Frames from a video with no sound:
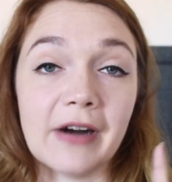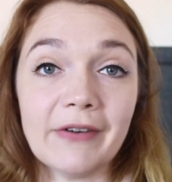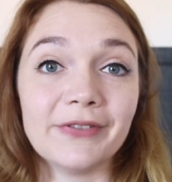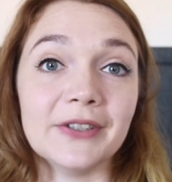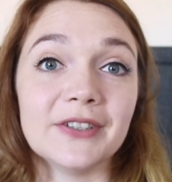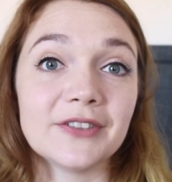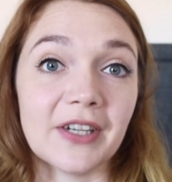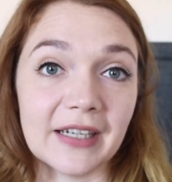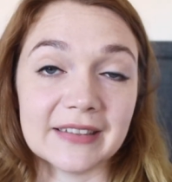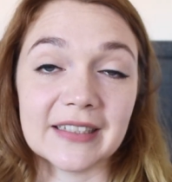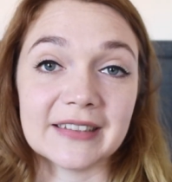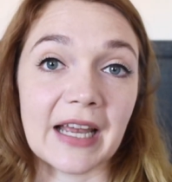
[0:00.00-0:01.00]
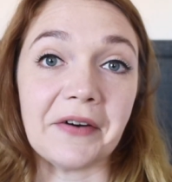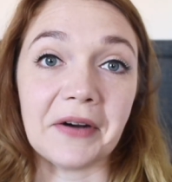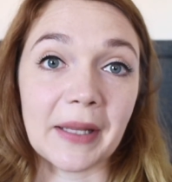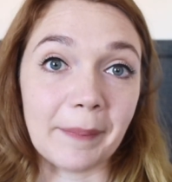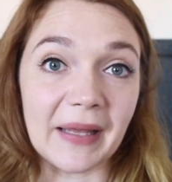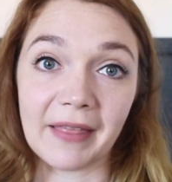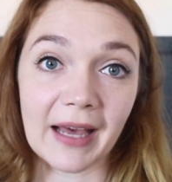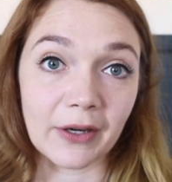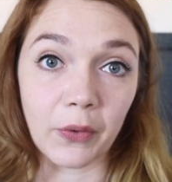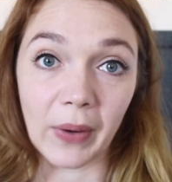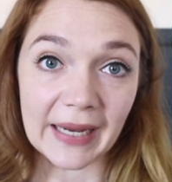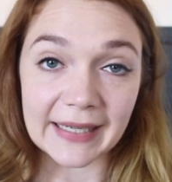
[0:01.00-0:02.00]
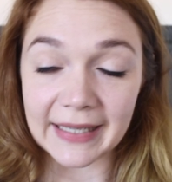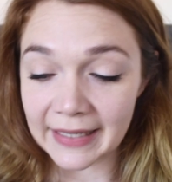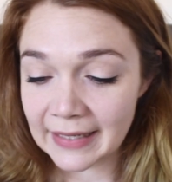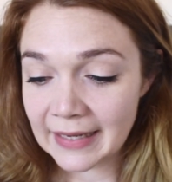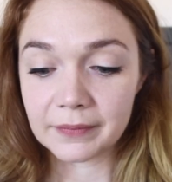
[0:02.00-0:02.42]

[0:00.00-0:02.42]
reference to necessarily be that quick.